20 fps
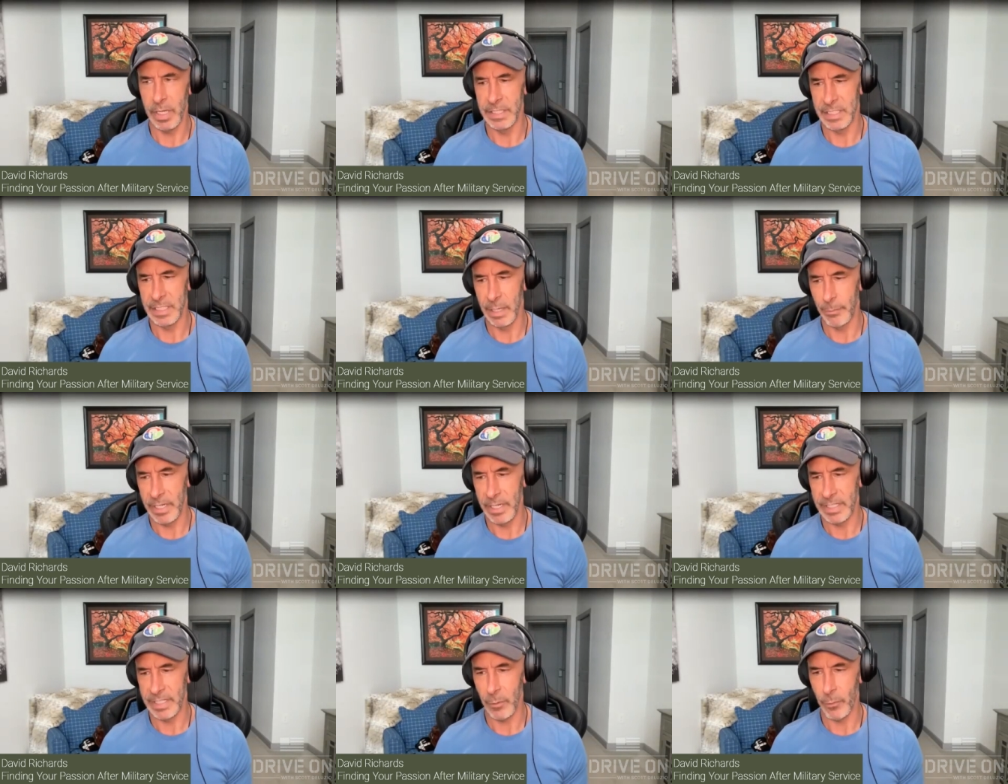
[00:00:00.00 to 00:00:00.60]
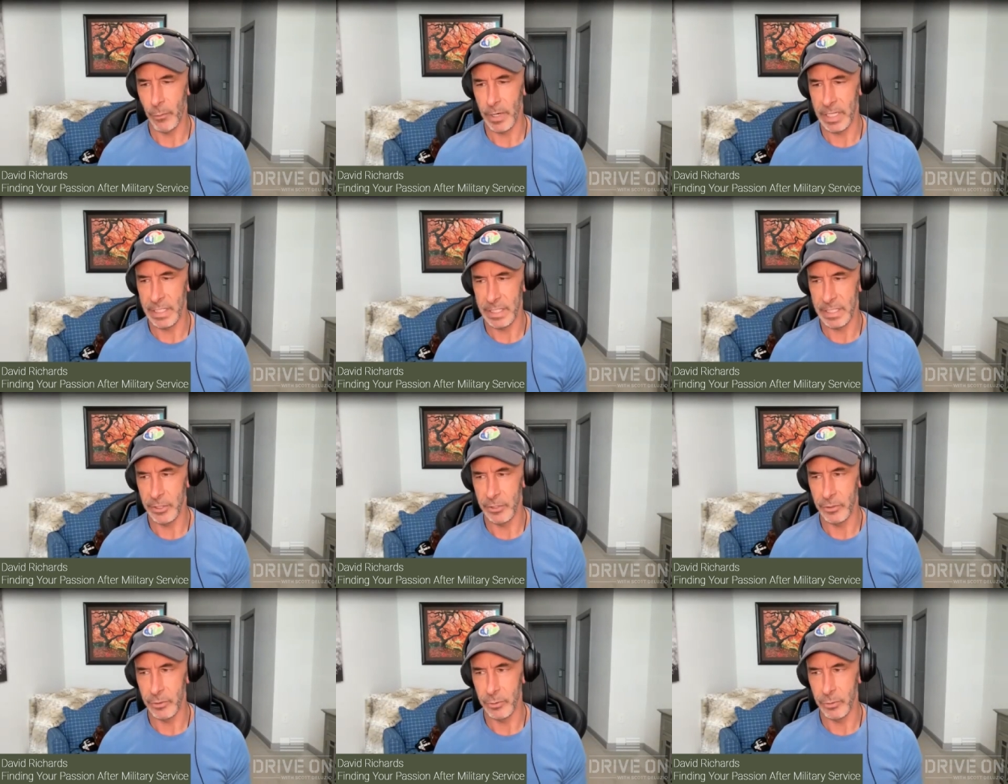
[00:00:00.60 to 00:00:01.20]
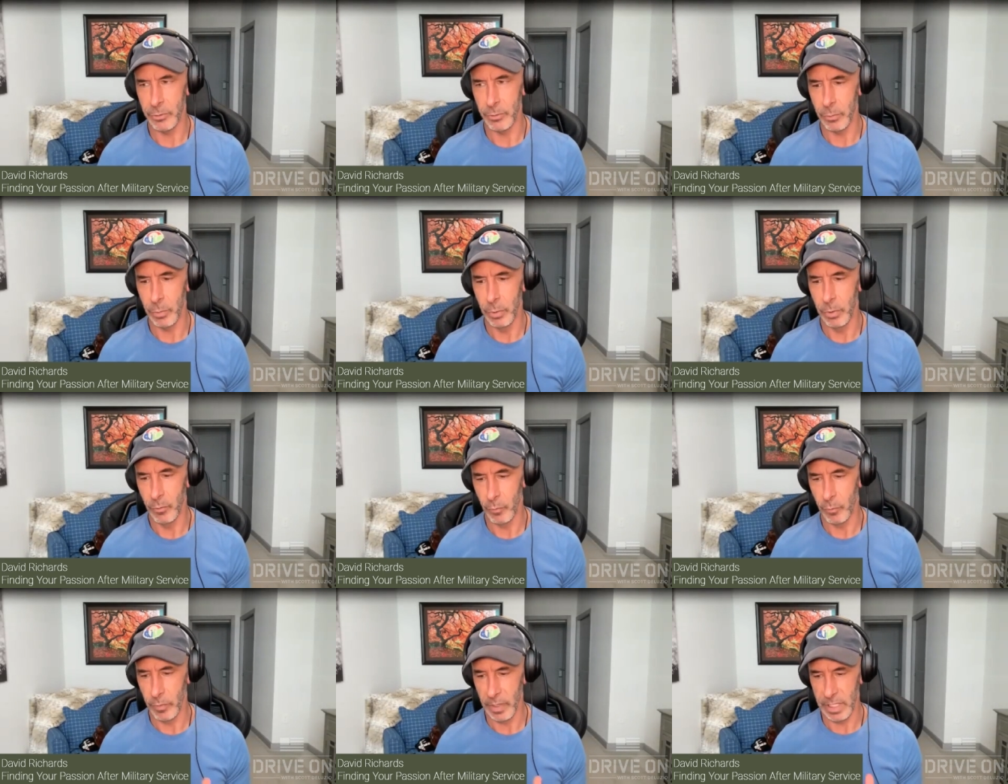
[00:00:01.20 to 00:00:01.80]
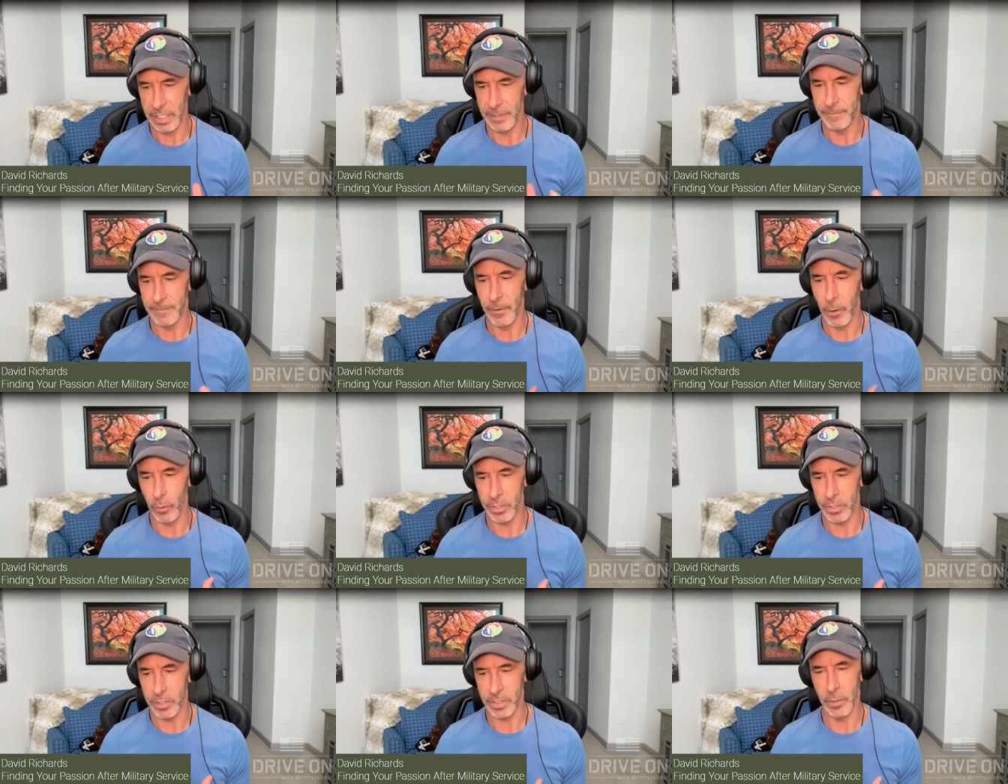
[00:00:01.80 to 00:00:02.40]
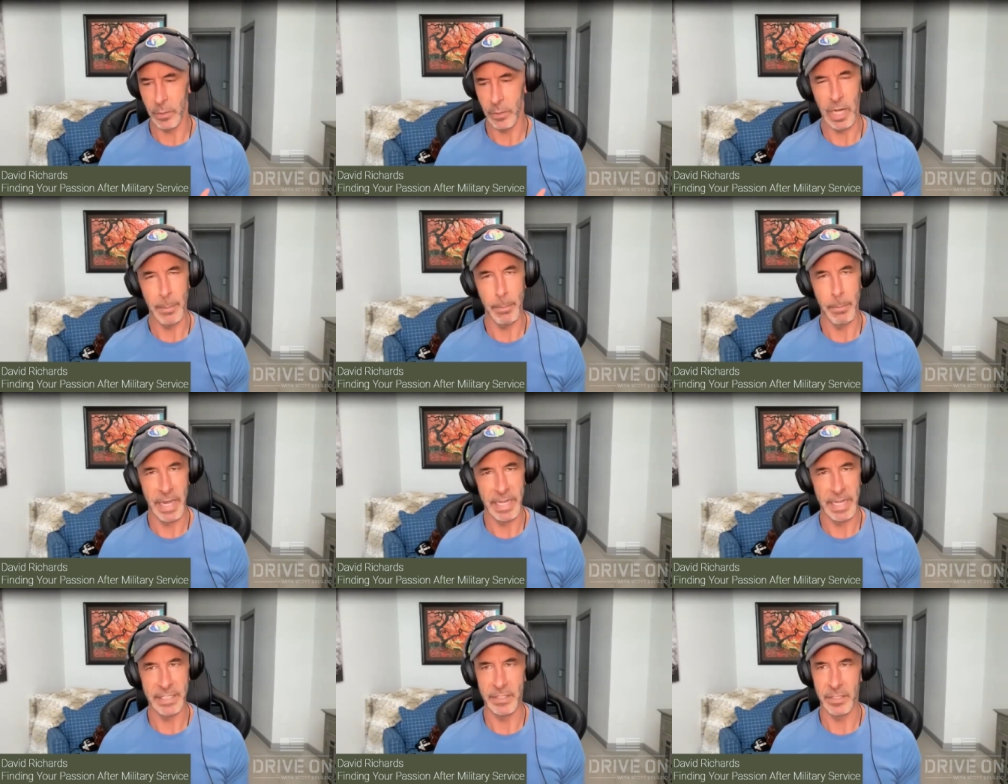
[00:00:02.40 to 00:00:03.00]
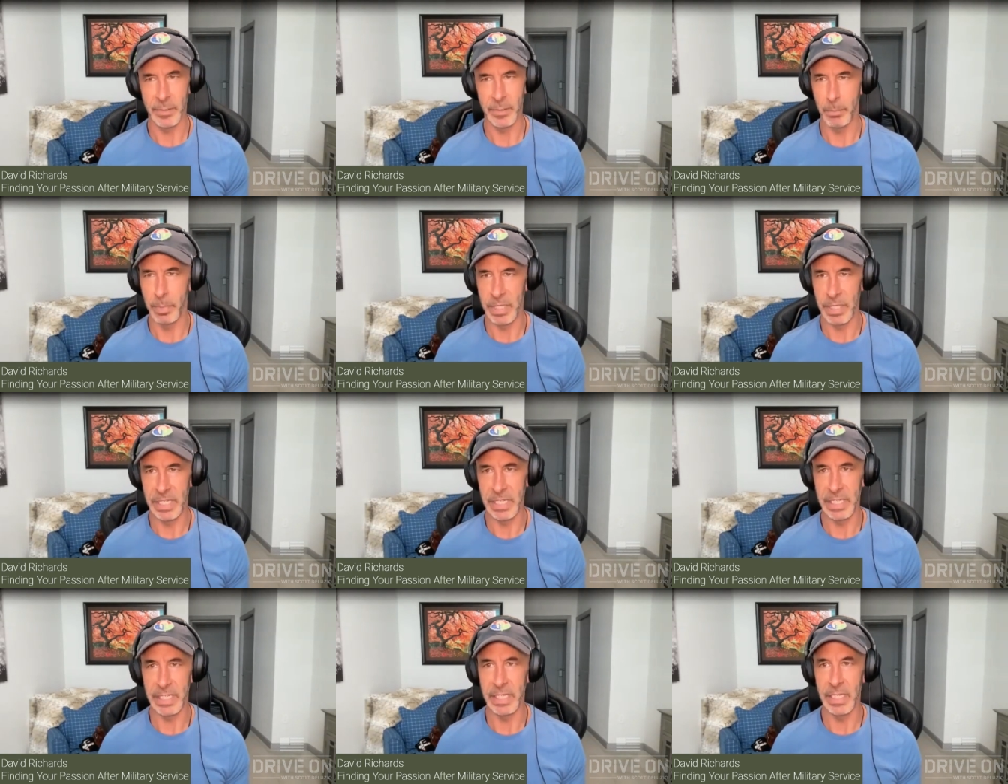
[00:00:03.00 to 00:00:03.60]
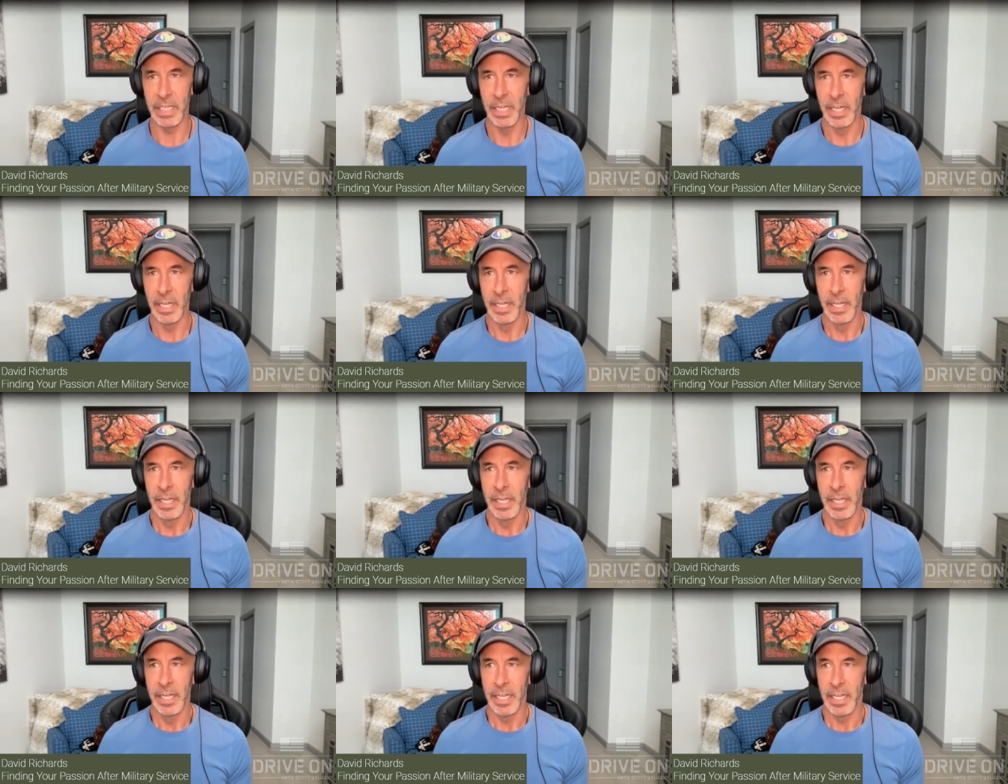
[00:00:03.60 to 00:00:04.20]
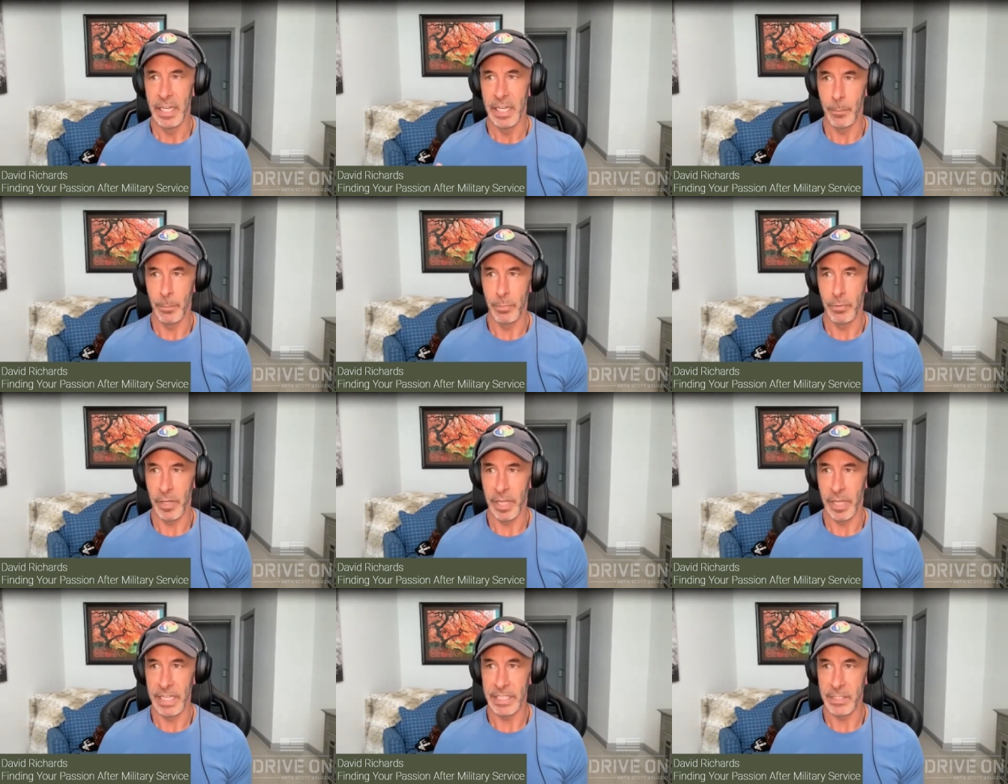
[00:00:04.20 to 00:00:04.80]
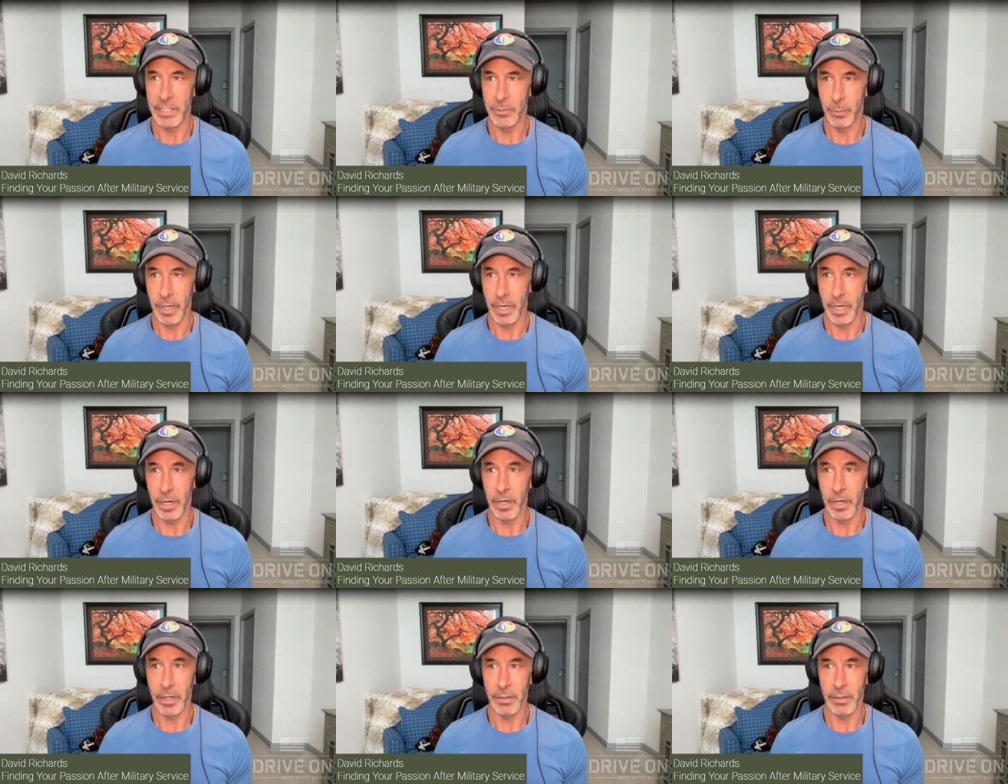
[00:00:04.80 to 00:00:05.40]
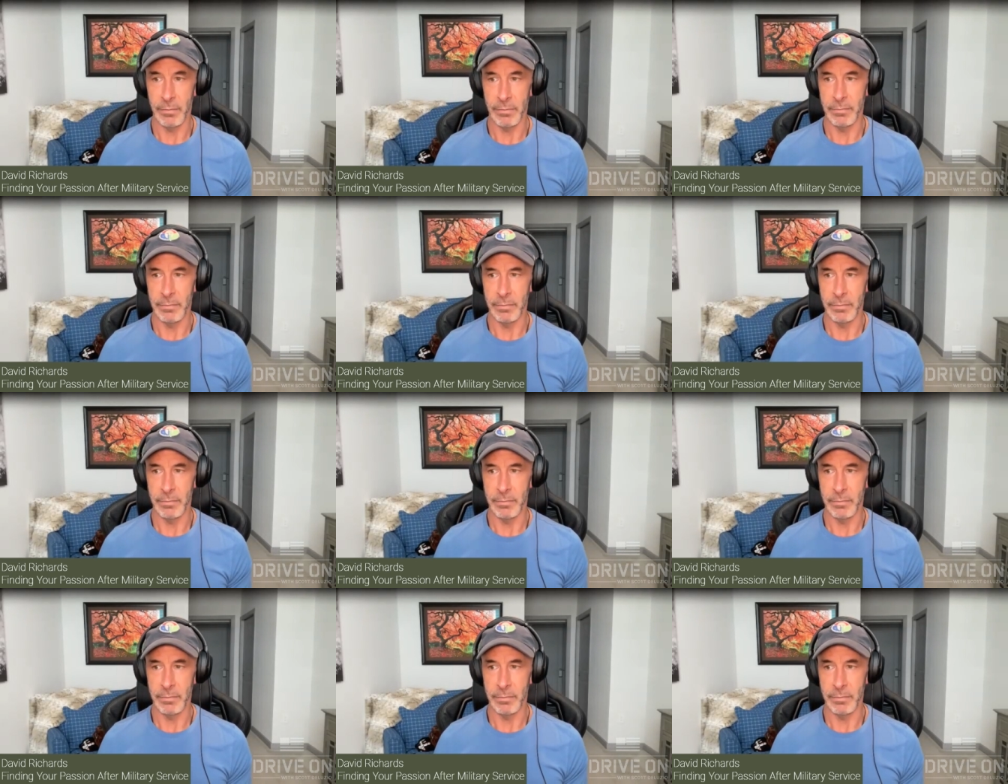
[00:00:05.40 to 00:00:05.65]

some ways, I wanted to really focus on what it meant to be in a place where